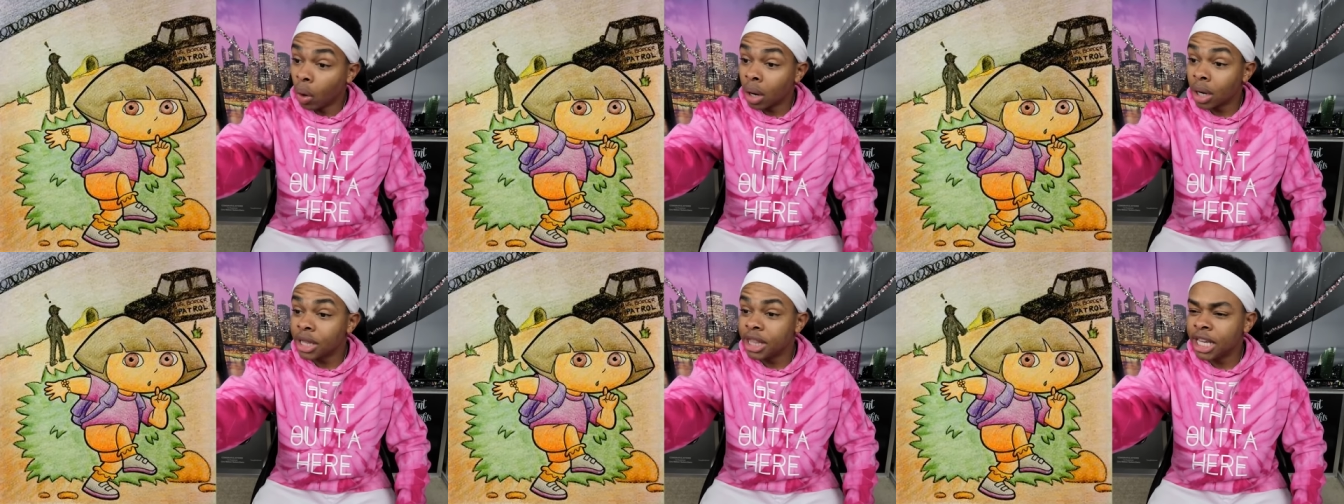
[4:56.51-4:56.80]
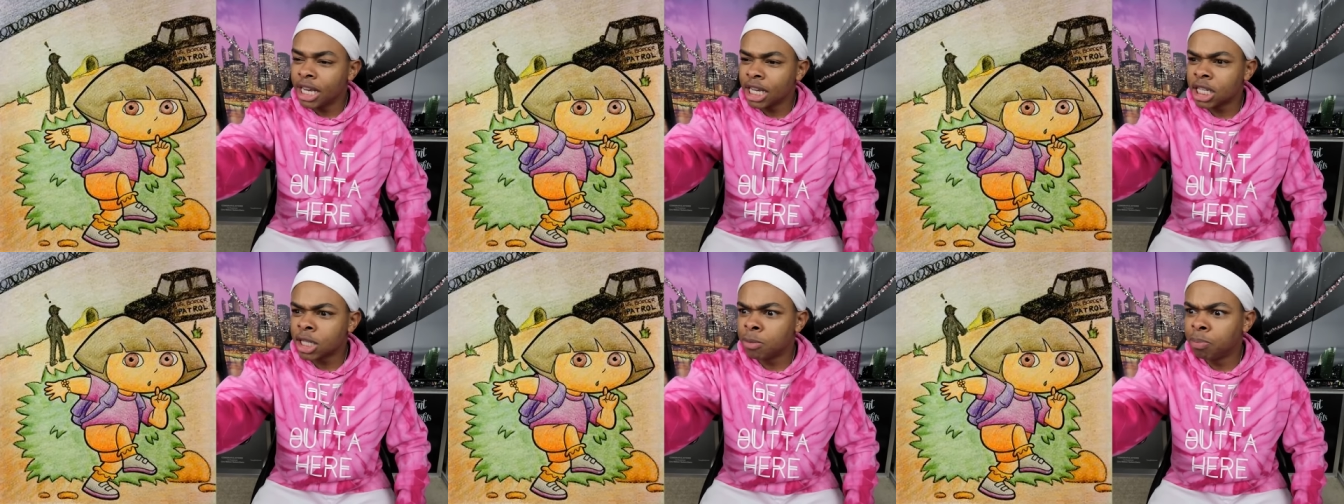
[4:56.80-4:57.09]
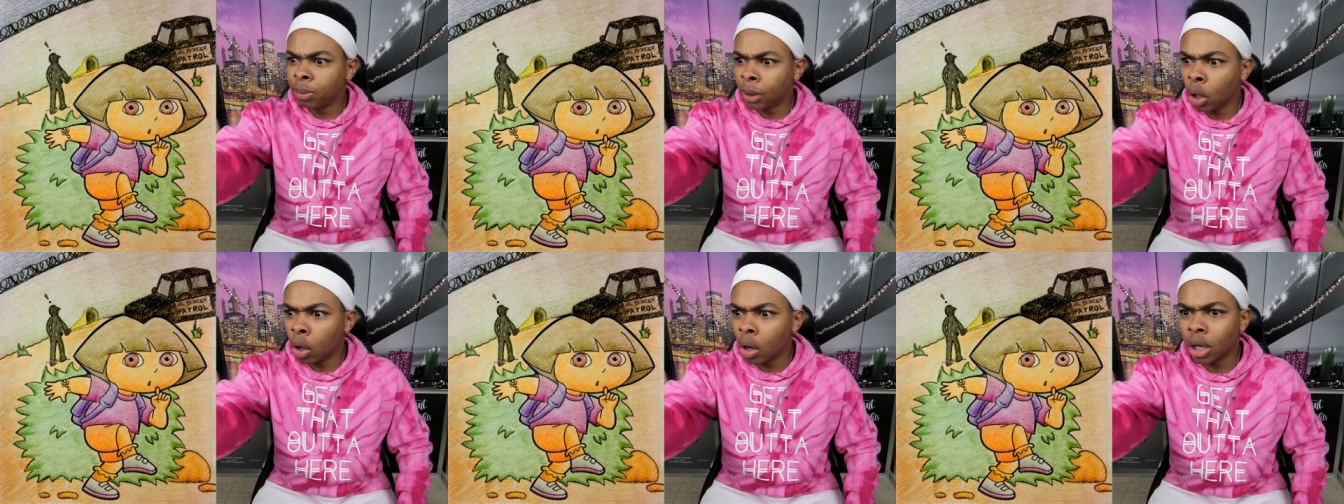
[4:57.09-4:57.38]
Dora the
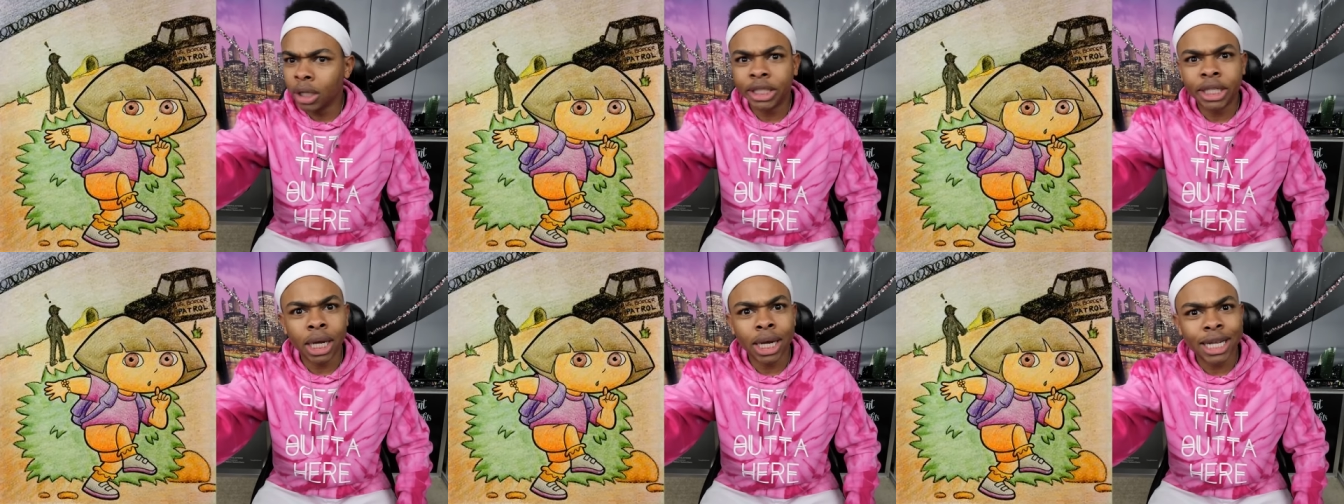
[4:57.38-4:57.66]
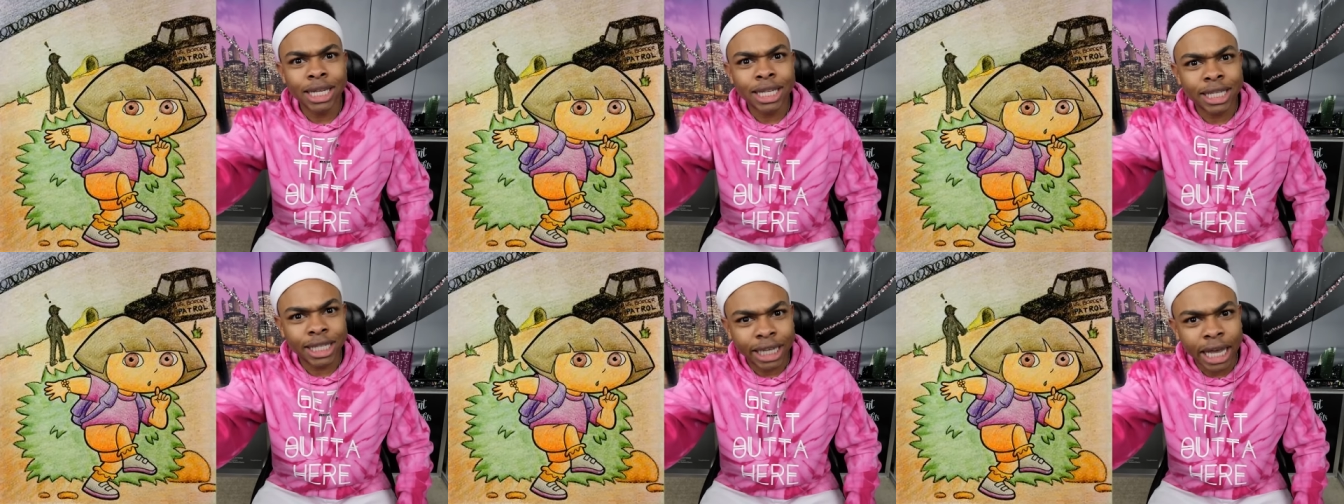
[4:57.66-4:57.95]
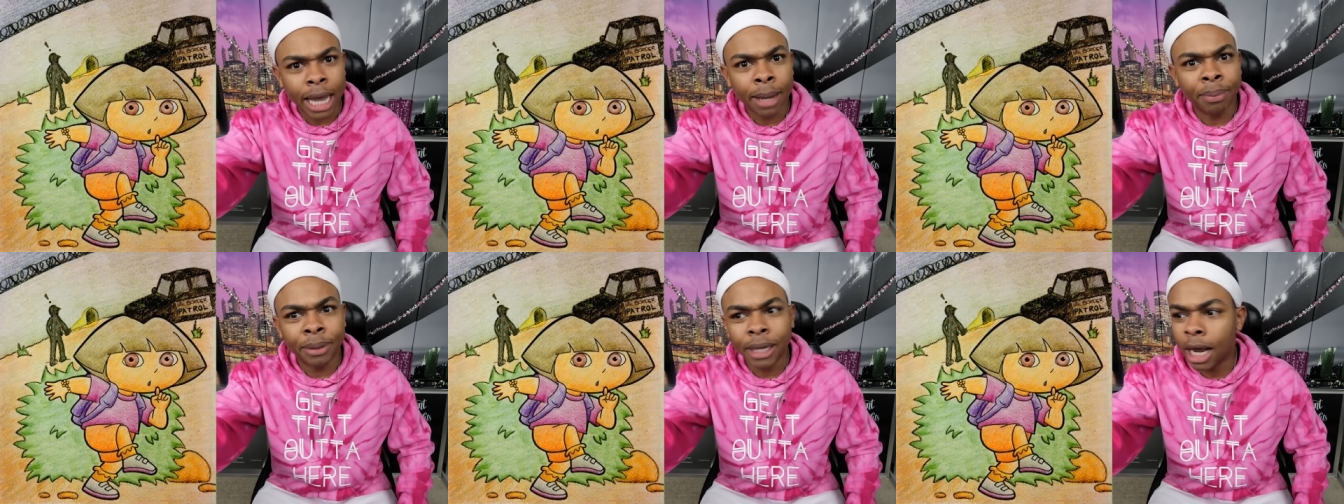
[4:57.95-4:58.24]
Explorer done
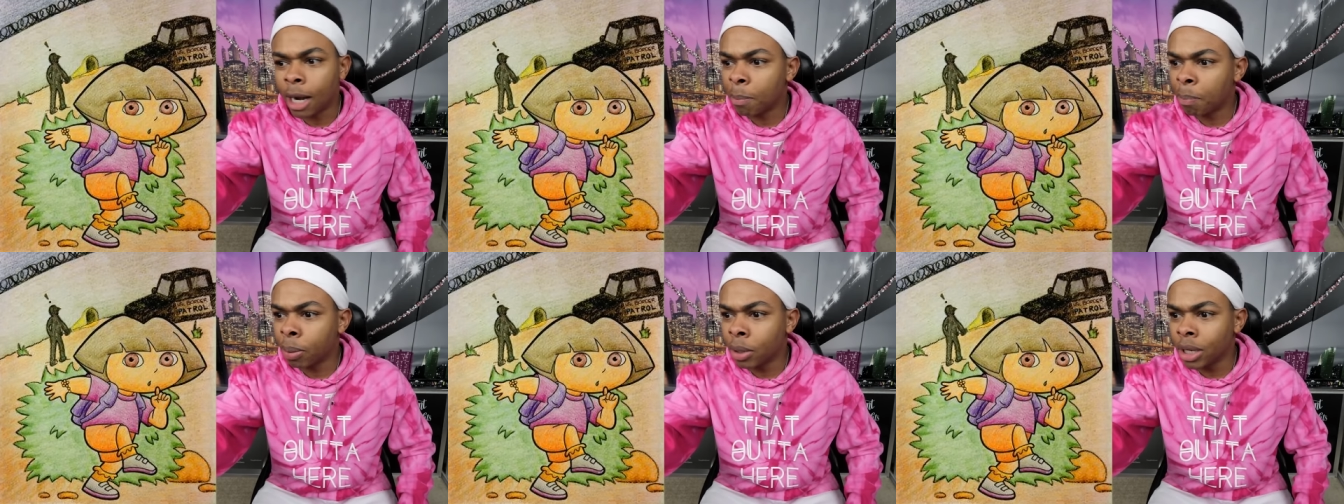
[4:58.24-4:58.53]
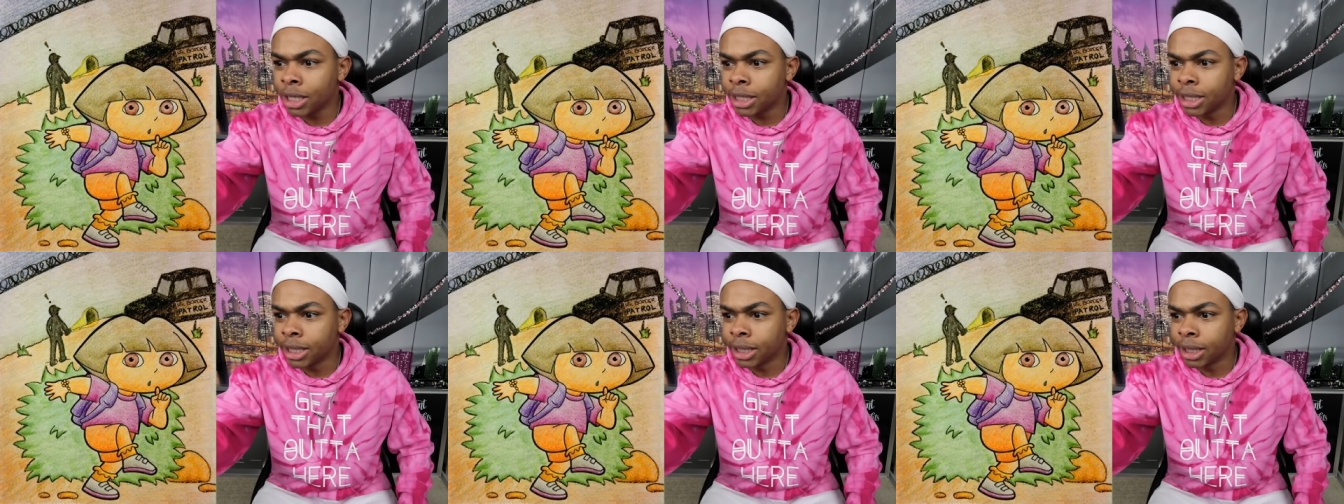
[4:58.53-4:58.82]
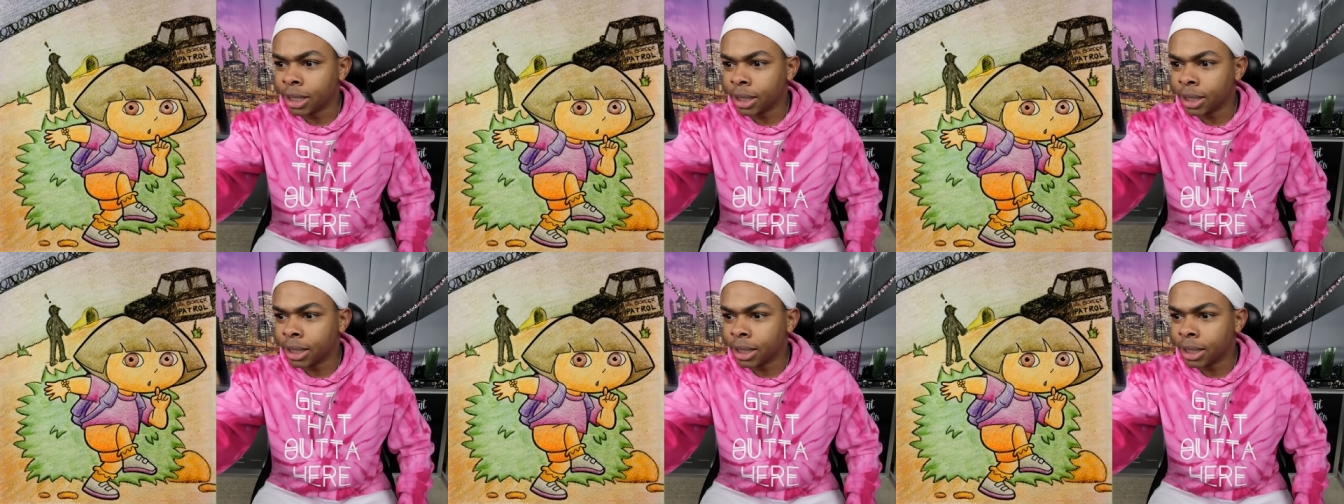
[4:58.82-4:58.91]
escaped out of prison.